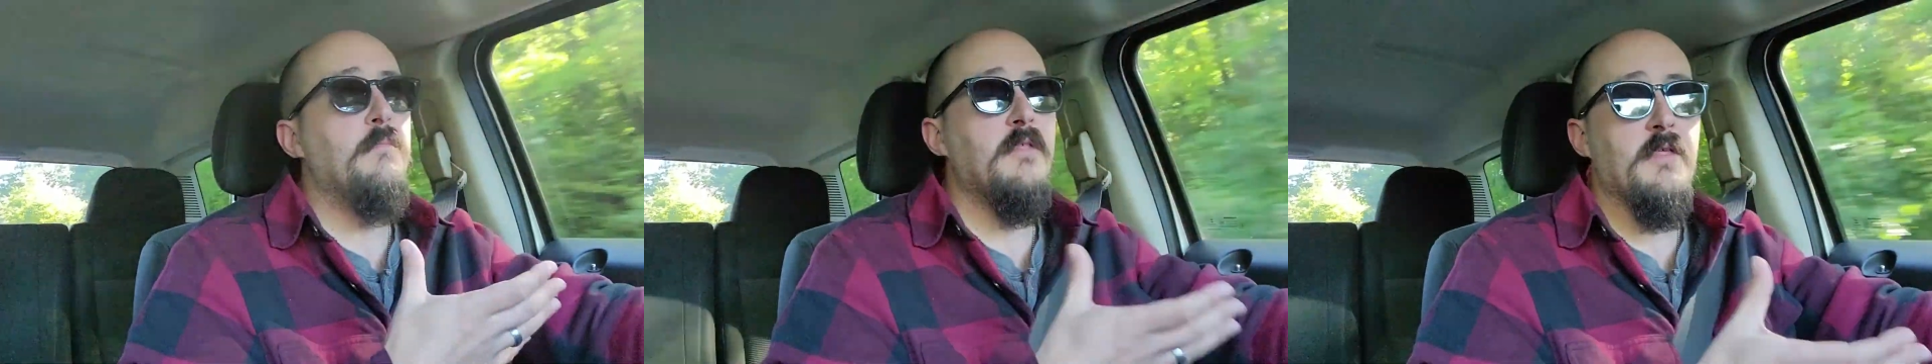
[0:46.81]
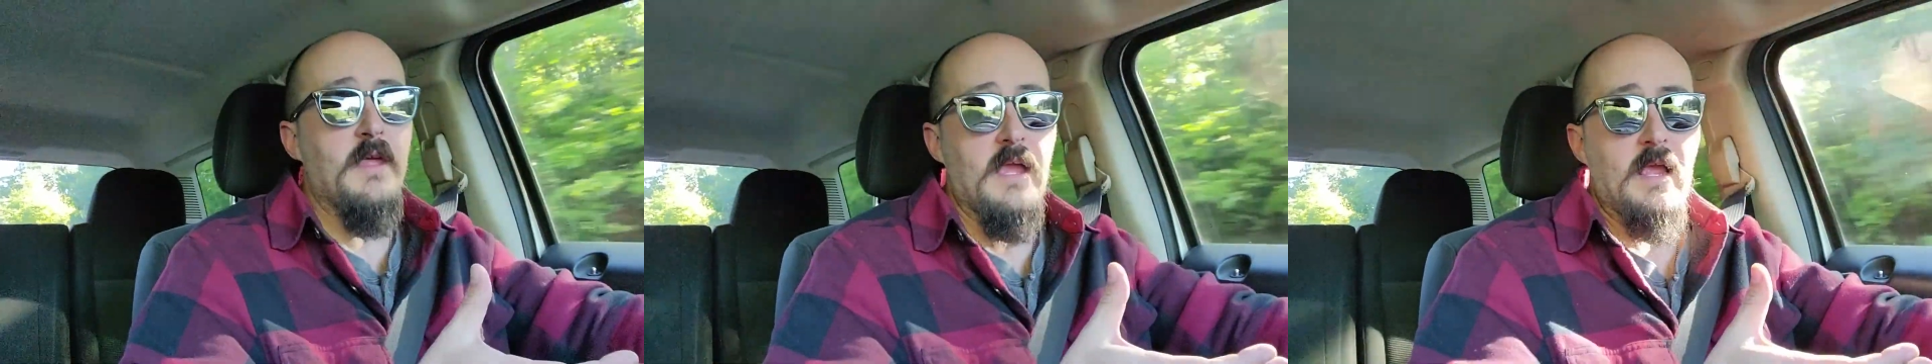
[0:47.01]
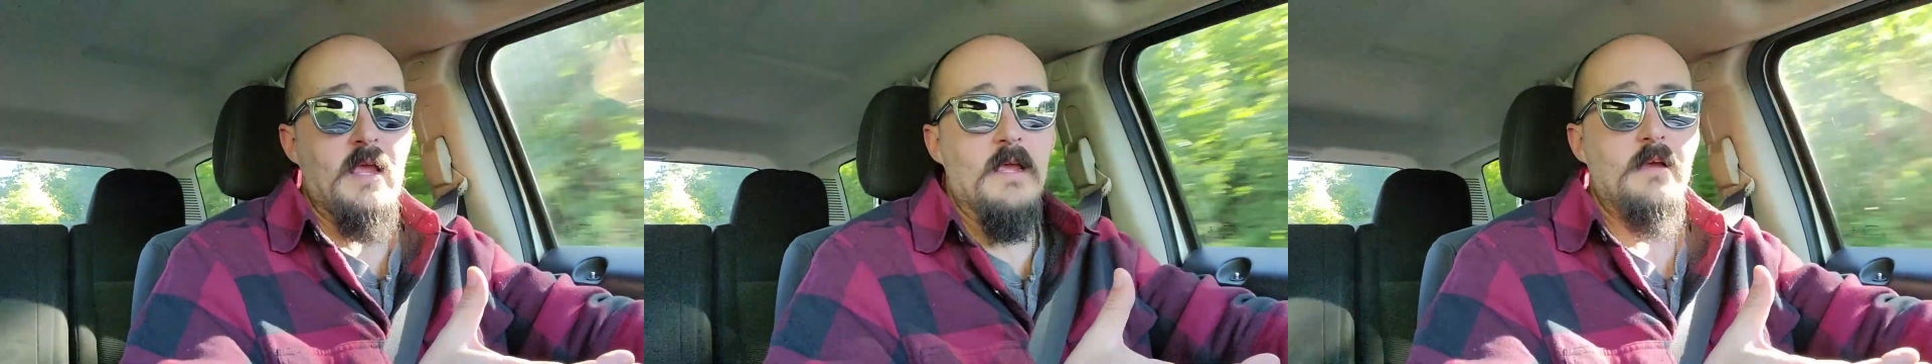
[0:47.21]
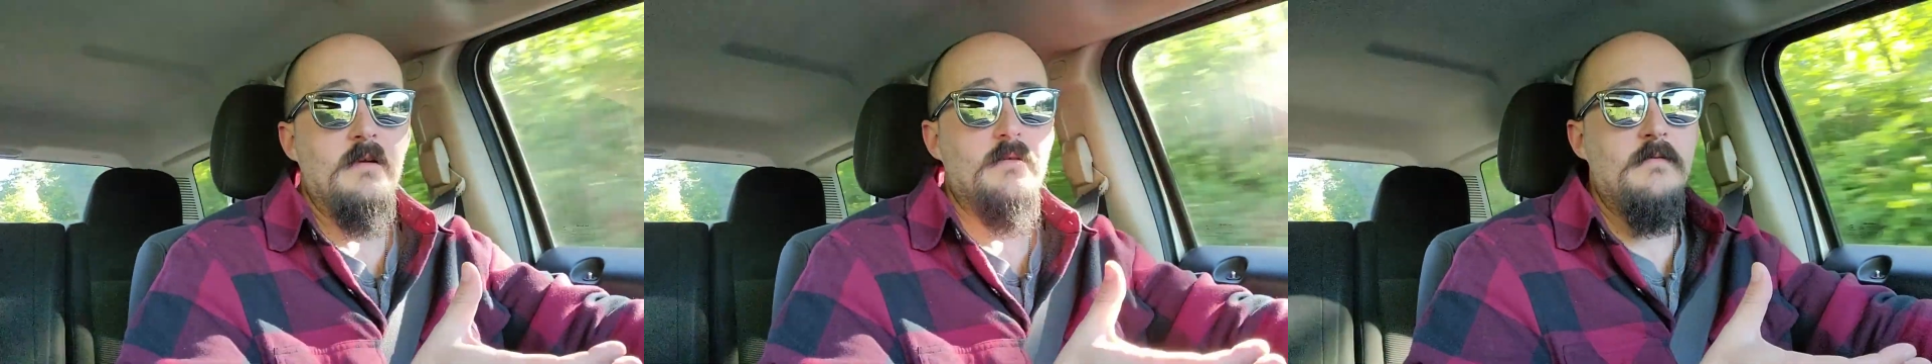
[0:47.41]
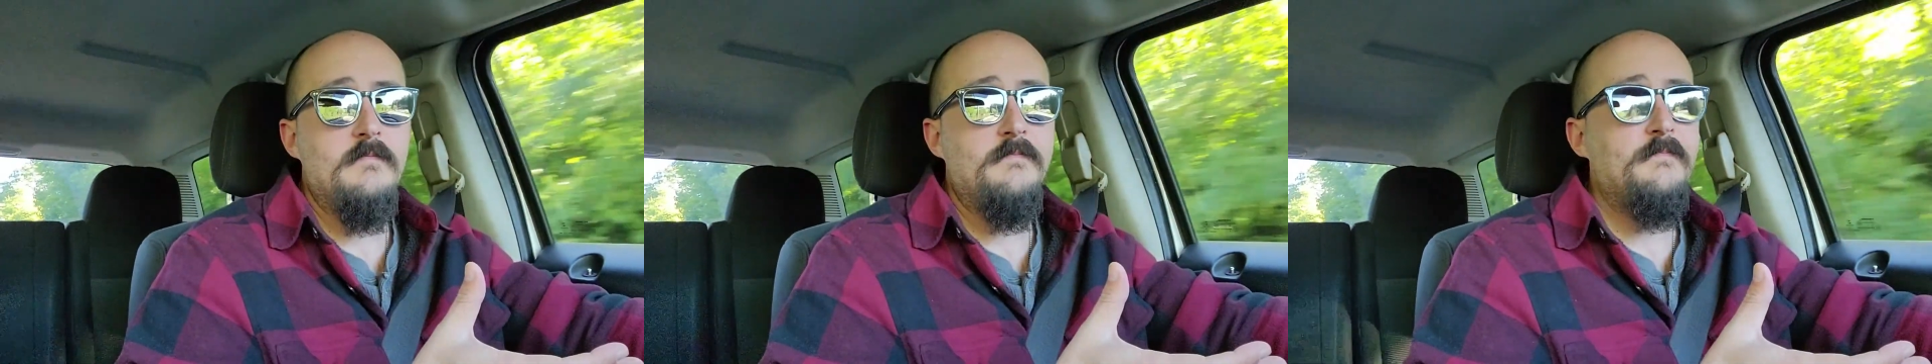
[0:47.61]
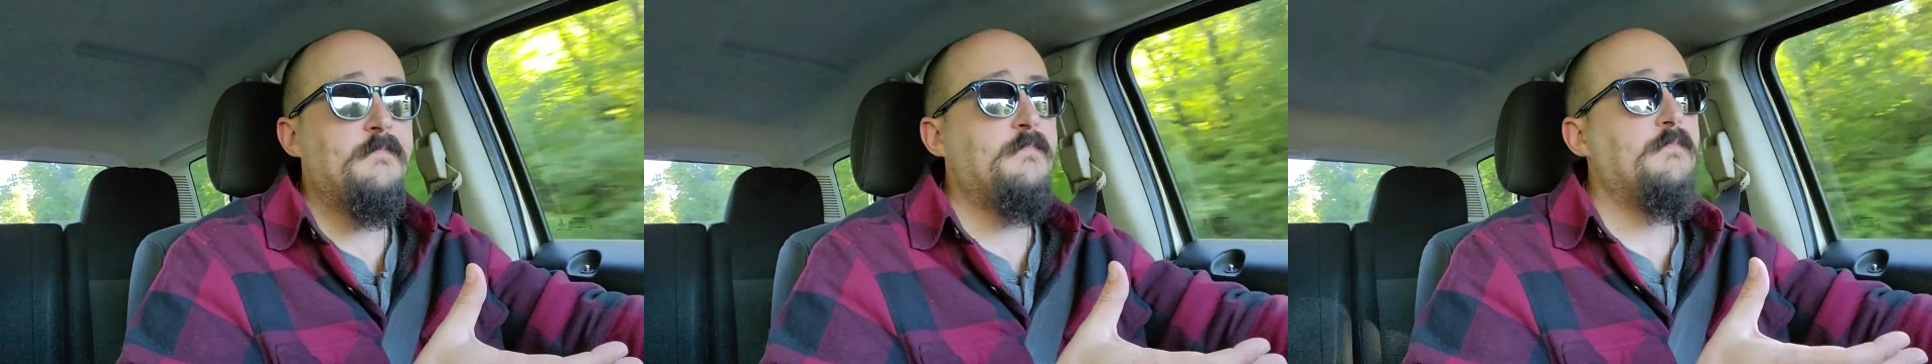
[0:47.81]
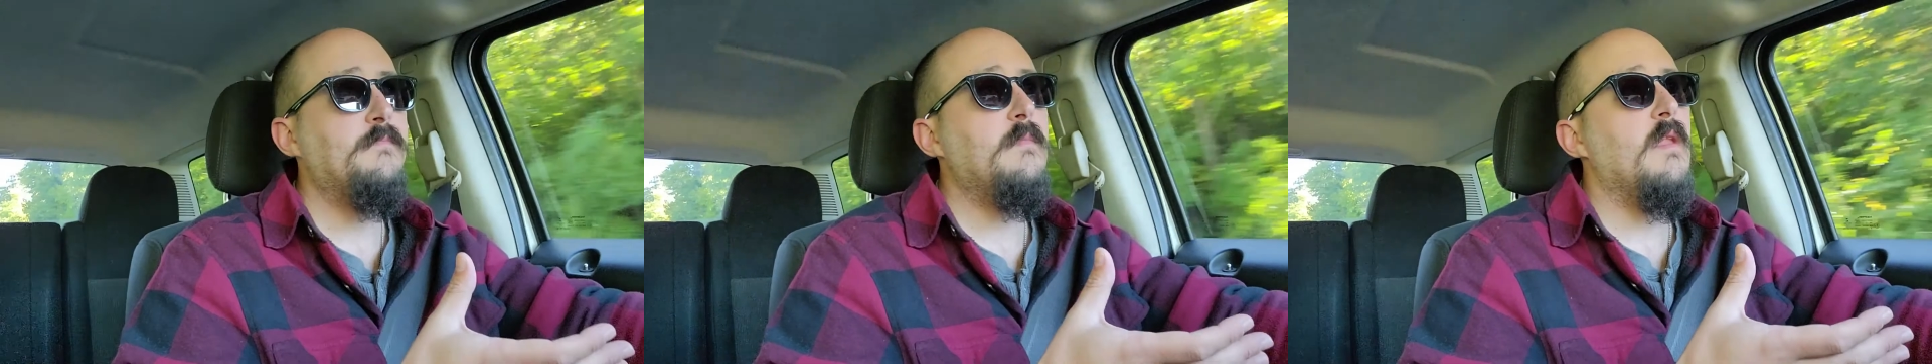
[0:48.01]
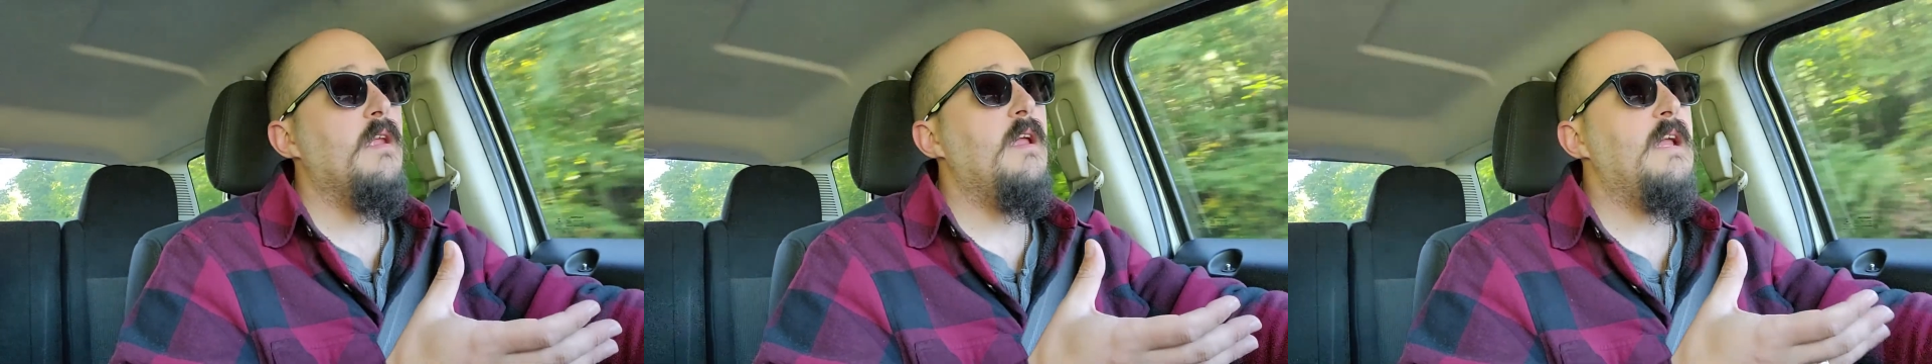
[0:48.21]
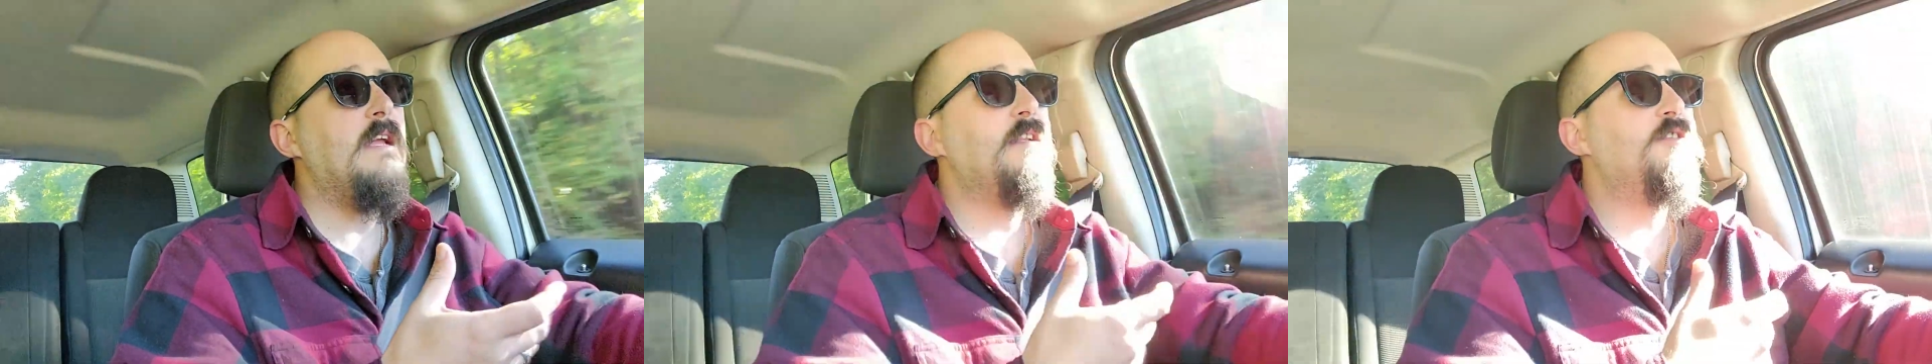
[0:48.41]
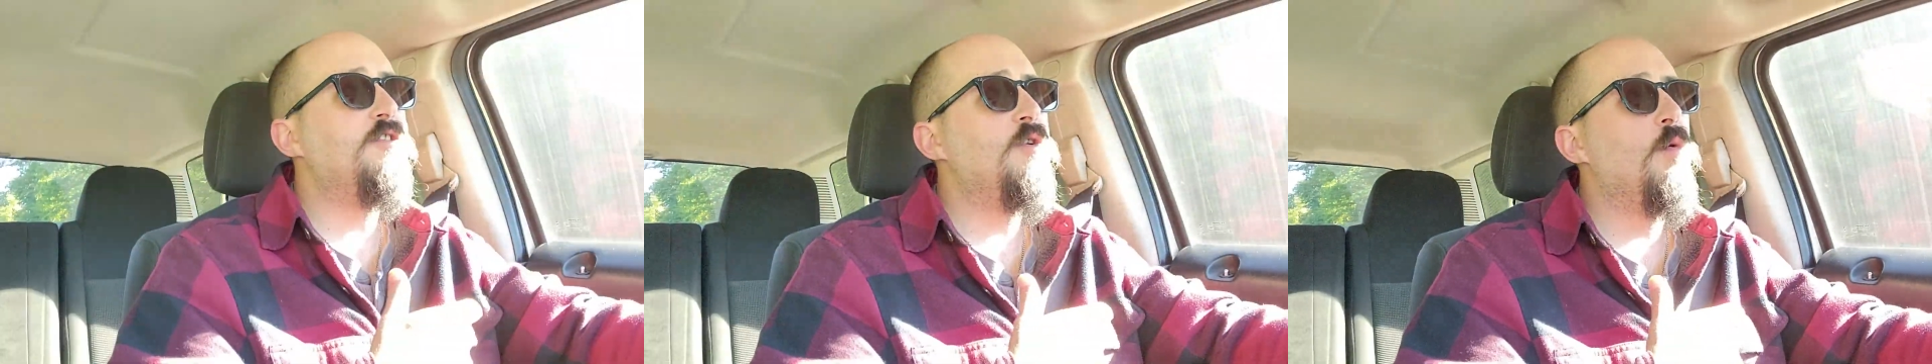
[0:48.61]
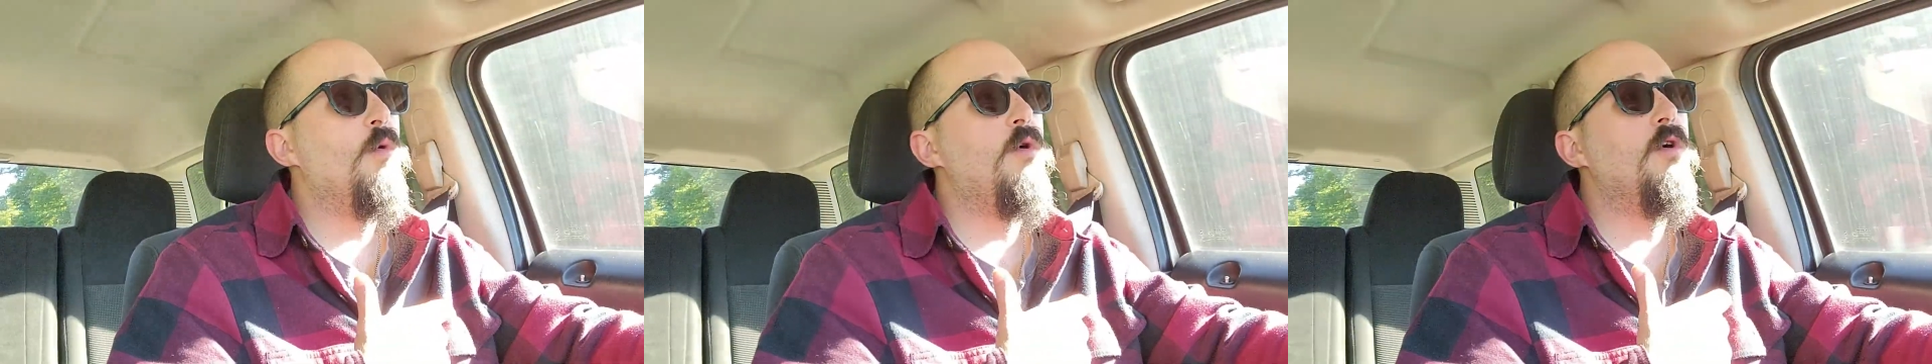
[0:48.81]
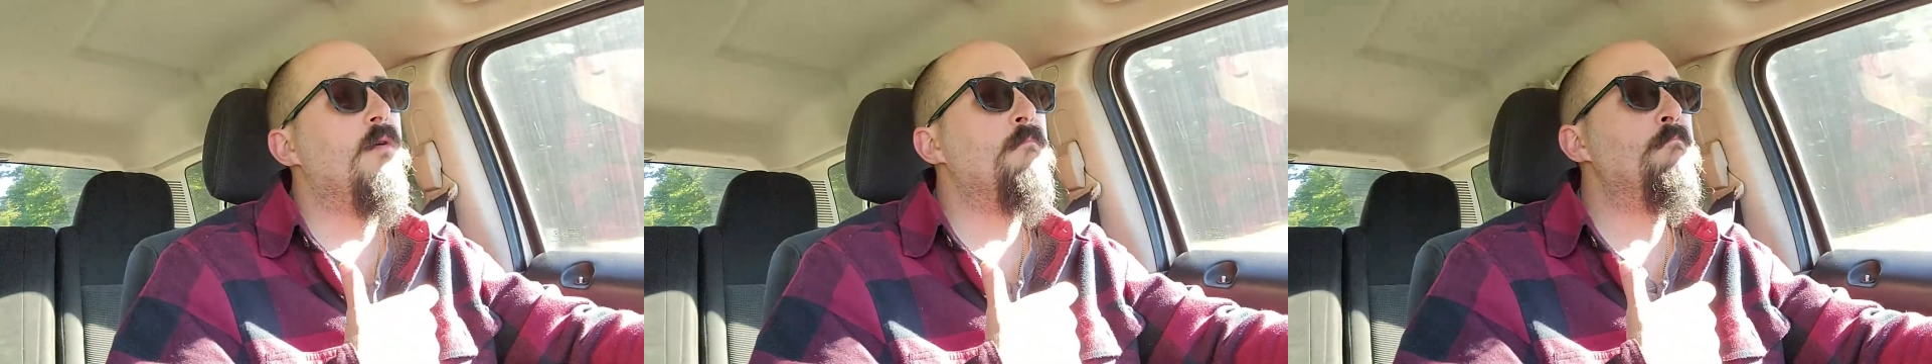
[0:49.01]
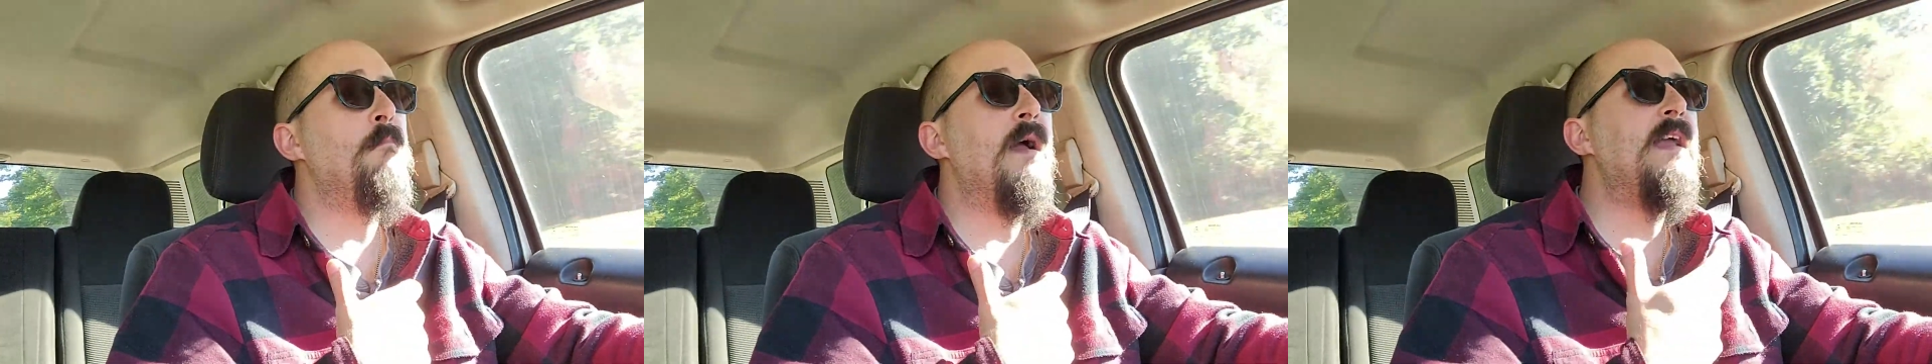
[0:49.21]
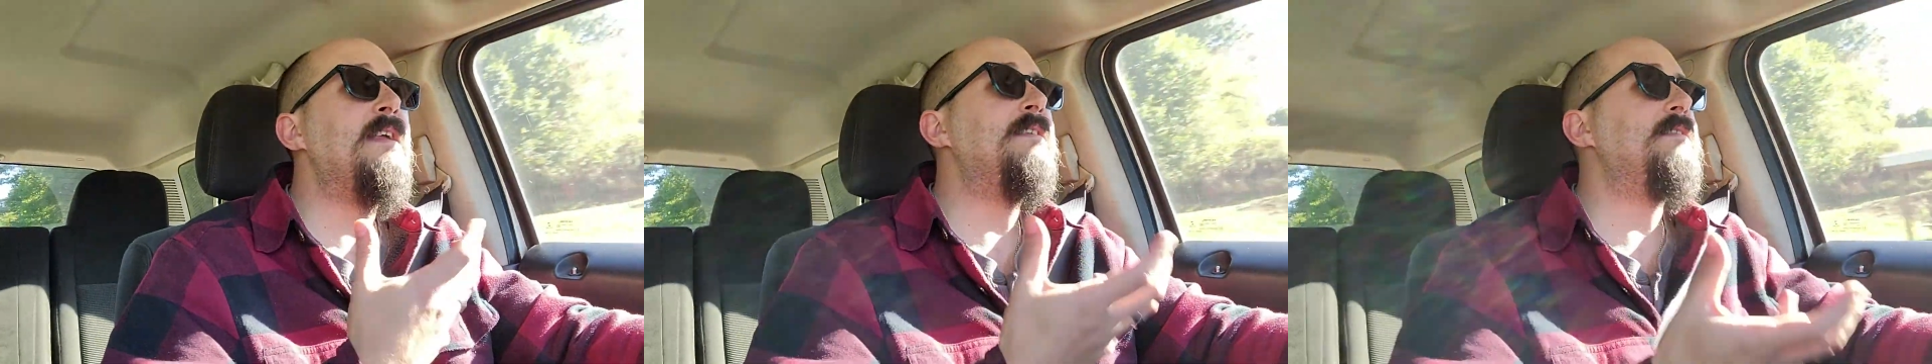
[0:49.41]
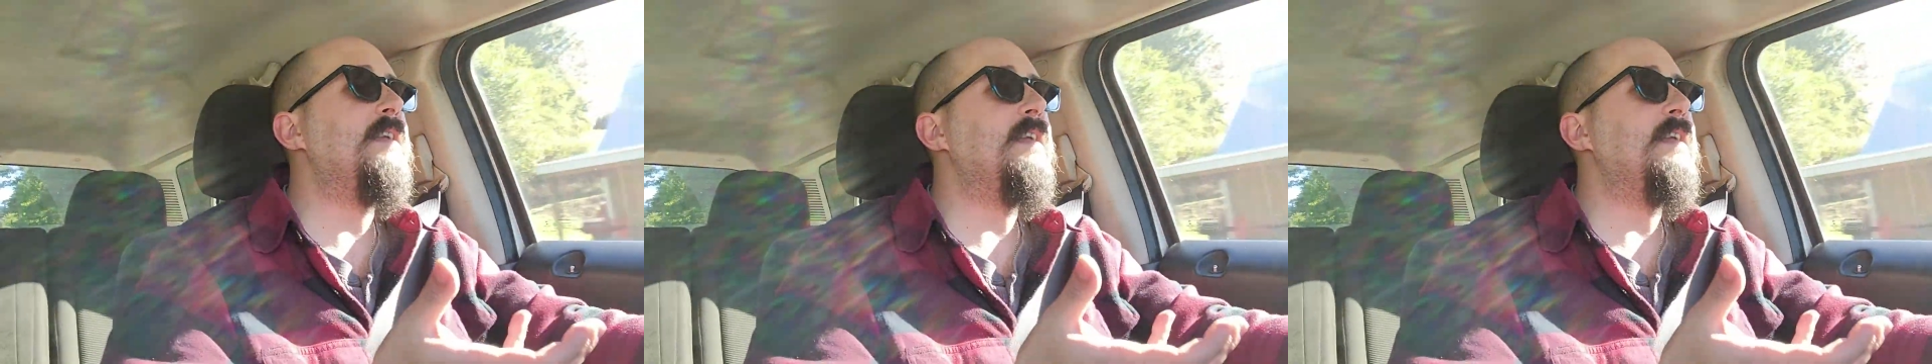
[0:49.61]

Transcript: thing. It's your main